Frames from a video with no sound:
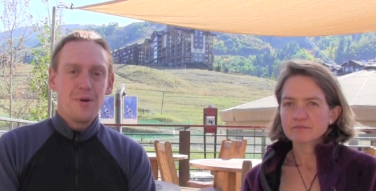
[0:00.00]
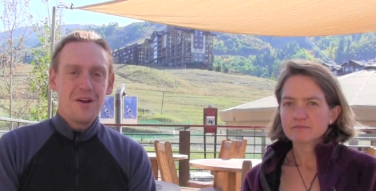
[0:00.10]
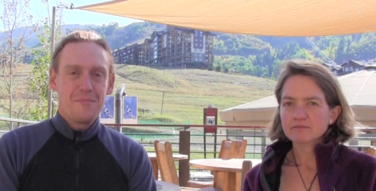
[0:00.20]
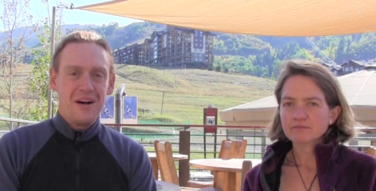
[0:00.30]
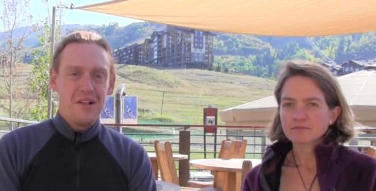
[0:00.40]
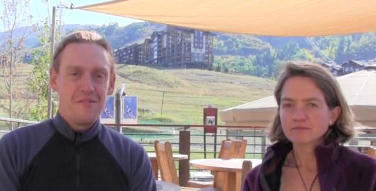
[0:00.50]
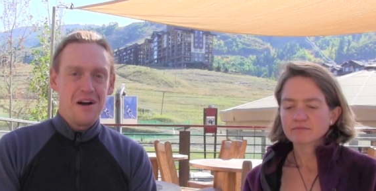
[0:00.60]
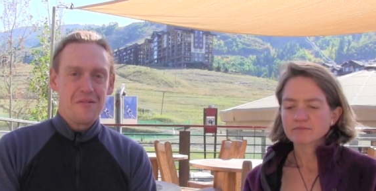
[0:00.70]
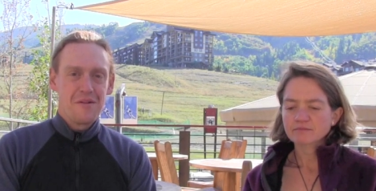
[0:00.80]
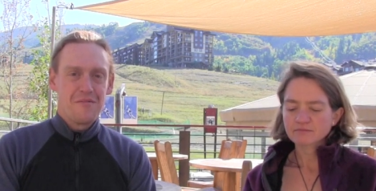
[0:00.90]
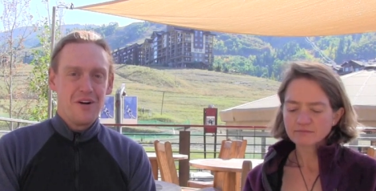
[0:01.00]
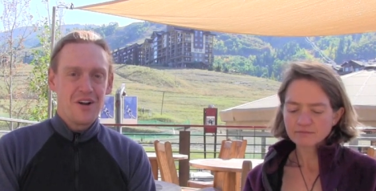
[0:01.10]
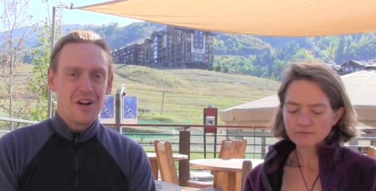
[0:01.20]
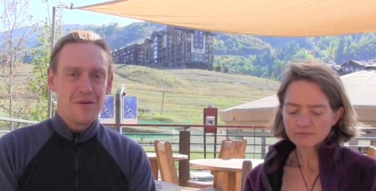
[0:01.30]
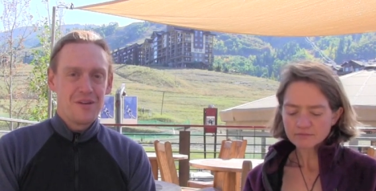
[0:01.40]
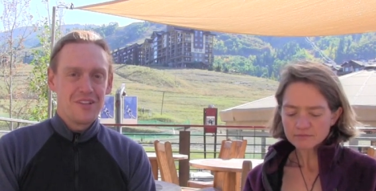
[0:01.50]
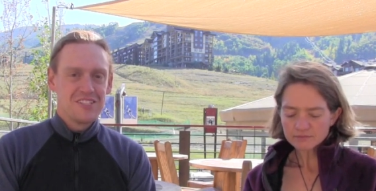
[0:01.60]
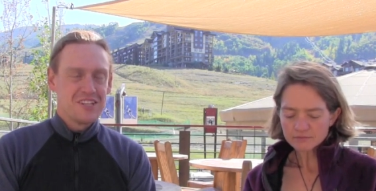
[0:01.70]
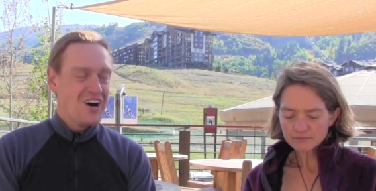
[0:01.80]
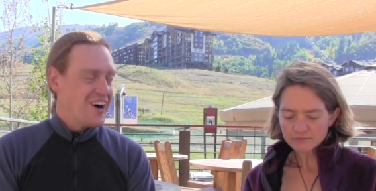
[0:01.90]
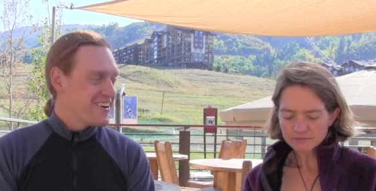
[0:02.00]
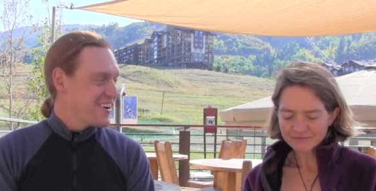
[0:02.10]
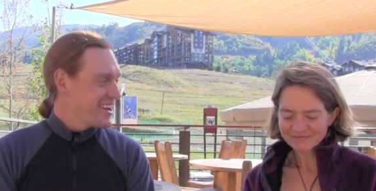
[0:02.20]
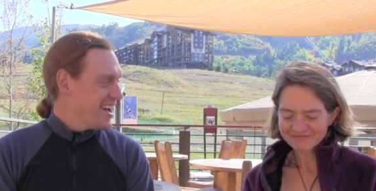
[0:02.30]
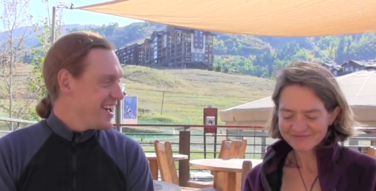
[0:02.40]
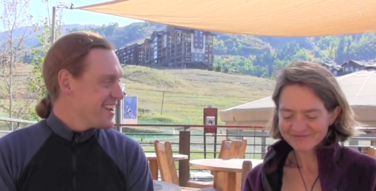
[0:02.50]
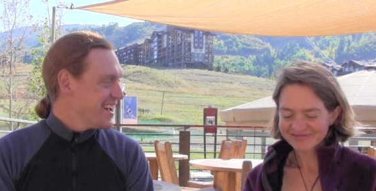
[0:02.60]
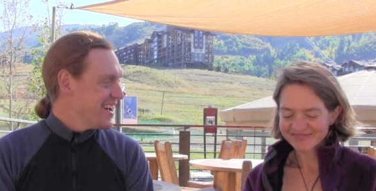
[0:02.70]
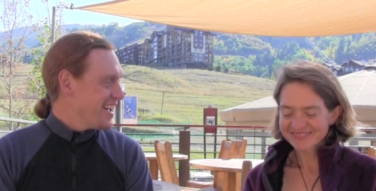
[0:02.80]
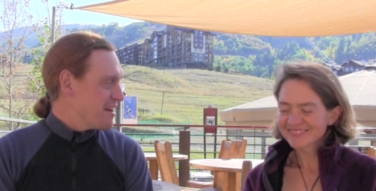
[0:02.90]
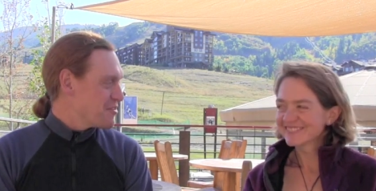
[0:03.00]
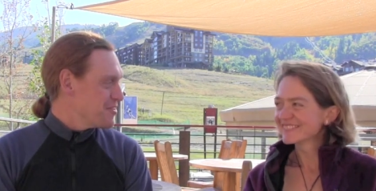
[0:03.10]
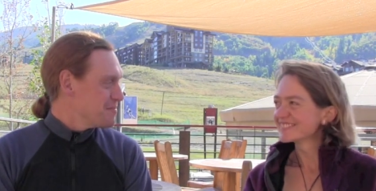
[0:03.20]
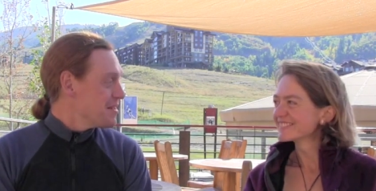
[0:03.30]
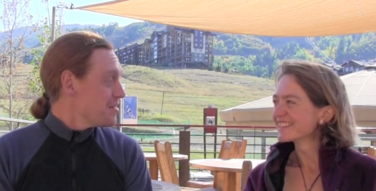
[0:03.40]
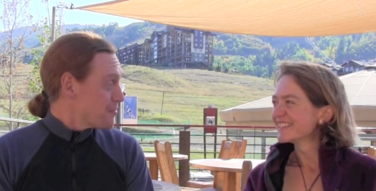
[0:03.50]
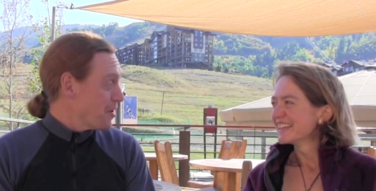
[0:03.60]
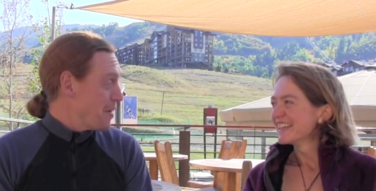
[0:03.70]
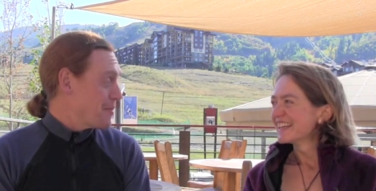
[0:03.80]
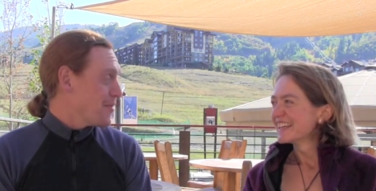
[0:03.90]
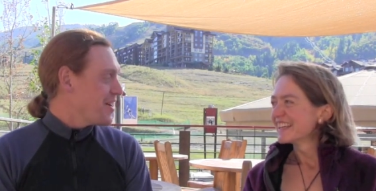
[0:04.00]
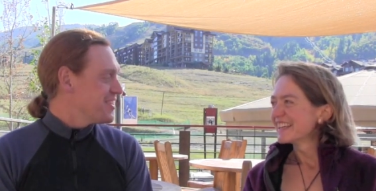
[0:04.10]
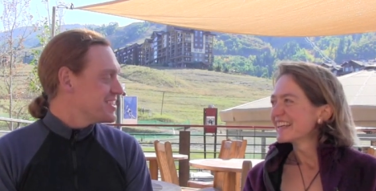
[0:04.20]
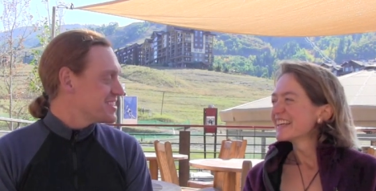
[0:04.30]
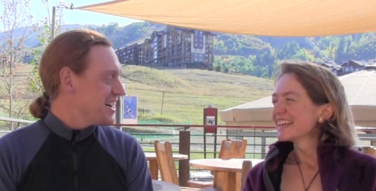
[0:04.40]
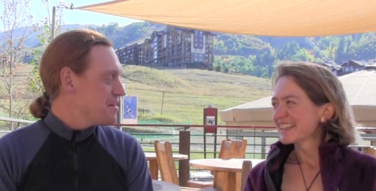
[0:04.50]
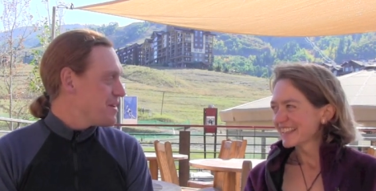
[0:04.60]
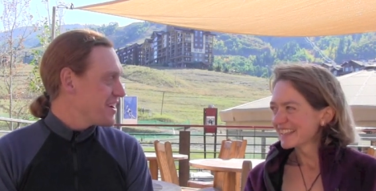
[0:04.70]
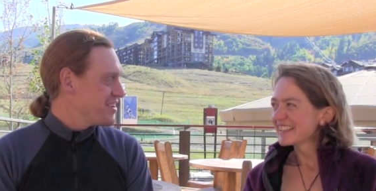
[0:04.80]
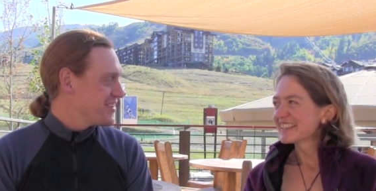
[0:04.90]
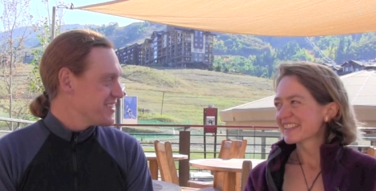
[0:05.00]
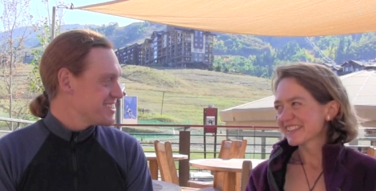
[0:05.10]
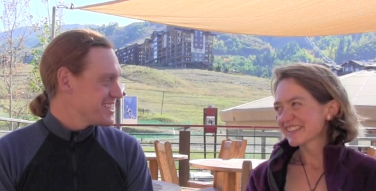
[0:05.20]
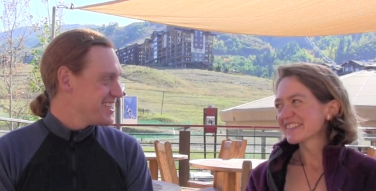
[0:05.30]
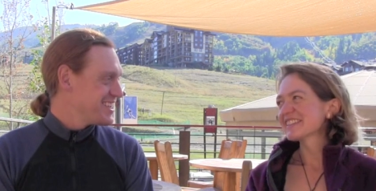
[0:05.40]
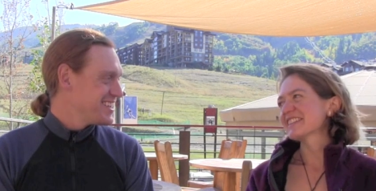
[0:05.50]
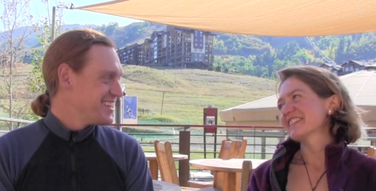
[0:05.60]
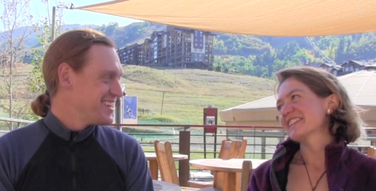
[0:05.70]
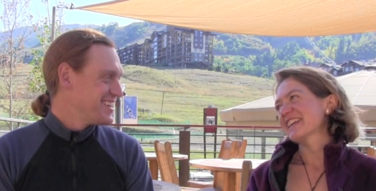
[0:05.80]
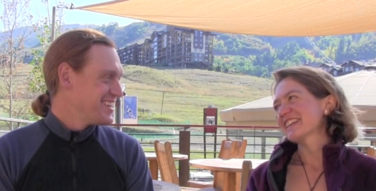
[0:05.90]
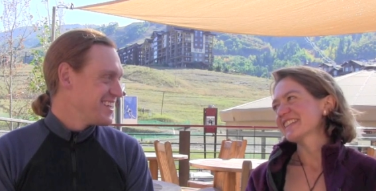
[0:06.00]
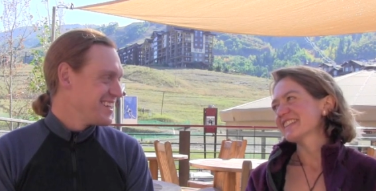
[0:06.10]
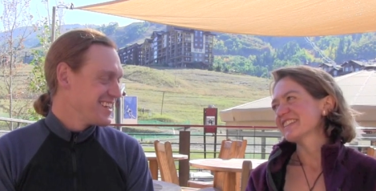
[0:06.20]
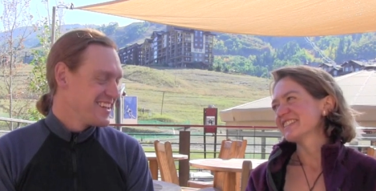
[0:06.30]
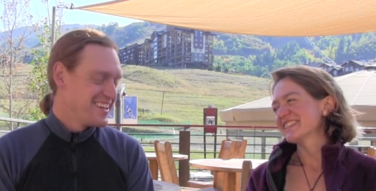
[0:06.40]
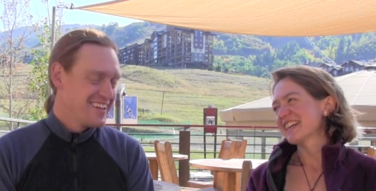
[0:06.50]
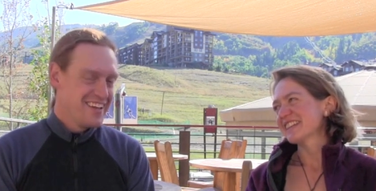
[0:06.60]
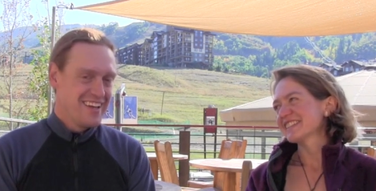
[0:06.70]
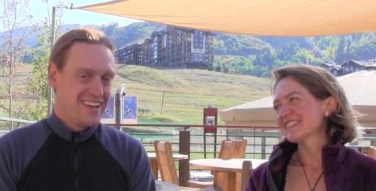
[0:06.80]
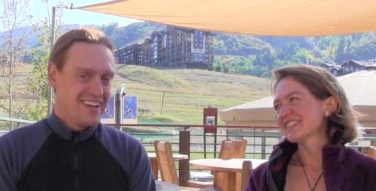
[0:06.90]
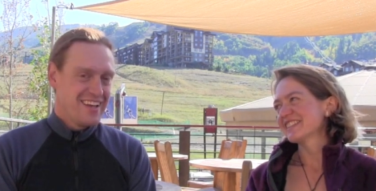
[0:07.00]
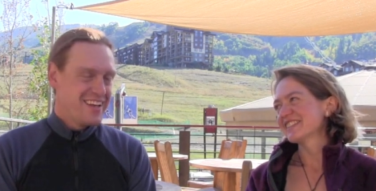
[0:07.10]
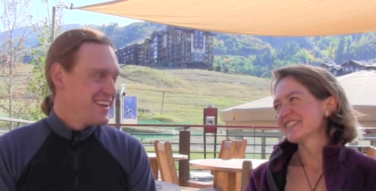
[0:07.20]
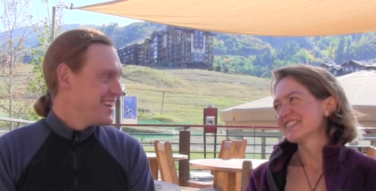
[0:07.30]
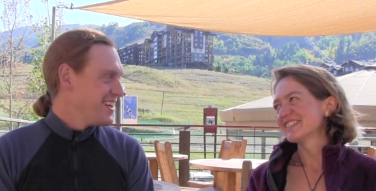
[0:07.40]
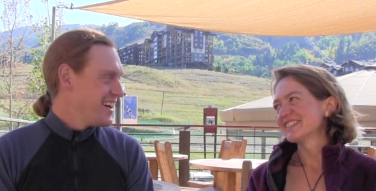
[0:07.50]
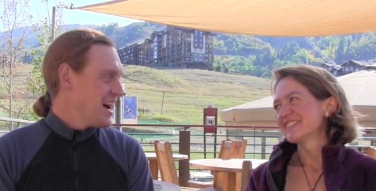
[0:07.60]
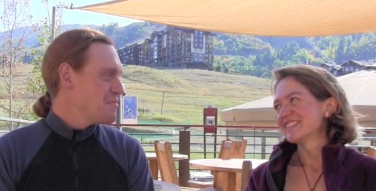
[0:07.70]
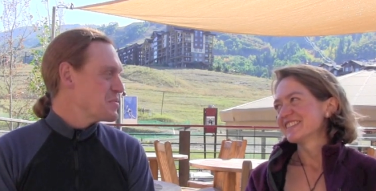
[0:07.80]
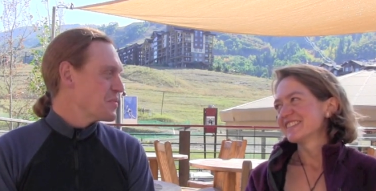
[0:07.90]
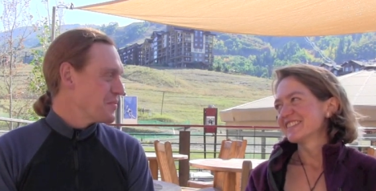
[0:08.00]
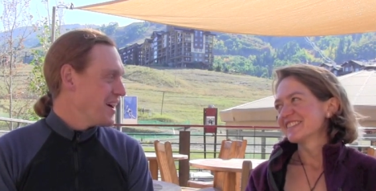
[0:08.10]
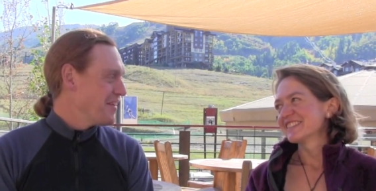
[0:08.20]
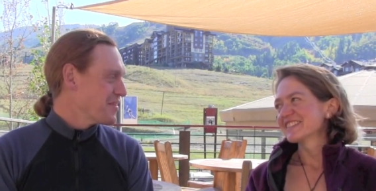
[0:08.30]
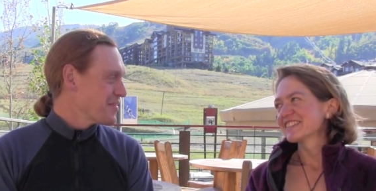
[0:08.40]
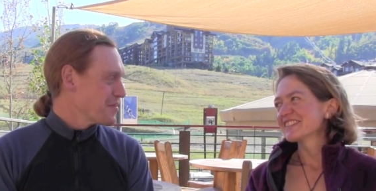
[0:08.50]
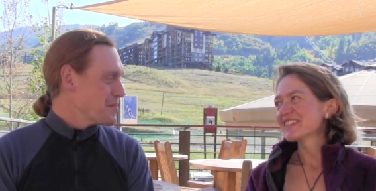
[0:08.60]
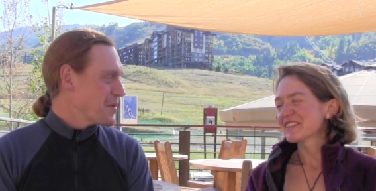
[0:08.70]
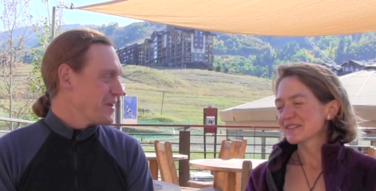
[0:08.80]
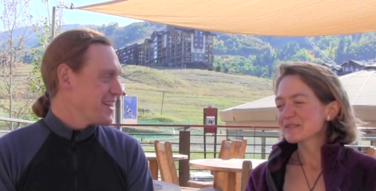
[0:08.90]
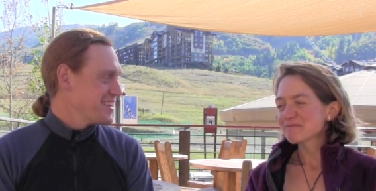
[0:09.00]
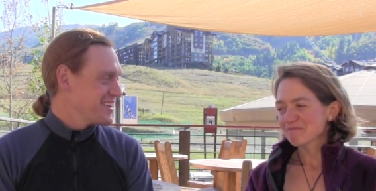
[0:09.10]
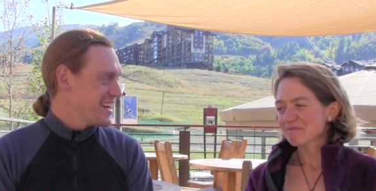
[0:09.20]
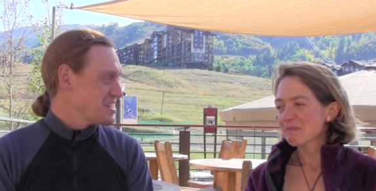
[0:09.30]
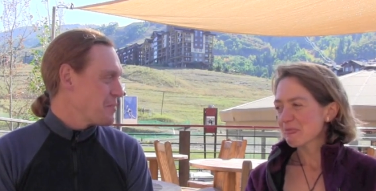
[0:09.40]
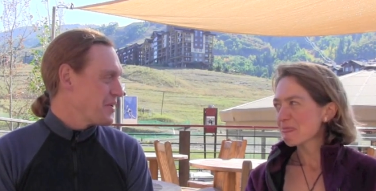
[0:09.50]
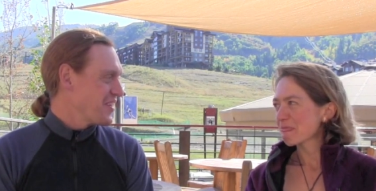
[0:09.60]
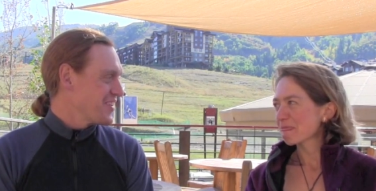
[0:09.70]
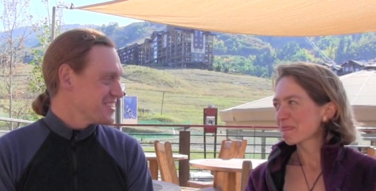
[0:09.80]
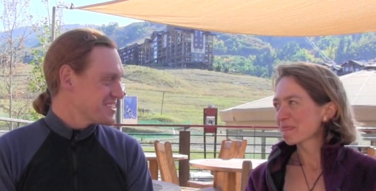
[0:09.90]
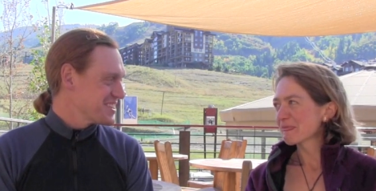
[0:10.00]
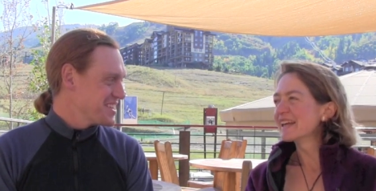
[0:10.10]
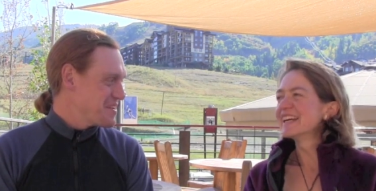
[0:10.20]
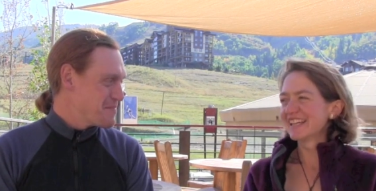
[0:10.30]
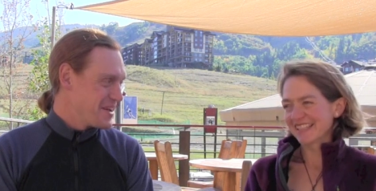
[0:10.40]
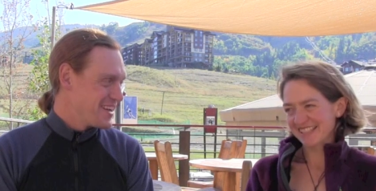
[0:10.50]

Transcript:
Speaker 1: Bryon Powell, I Run Far here with Lizzy Hawker again uh, after Run Rabbit Run this time. How you doing, Lizzy?
Speaker 2: Good, thank you. Yes, and you?
Speaker 1: I'm doing well. We're, both got to catch up on a little sleep.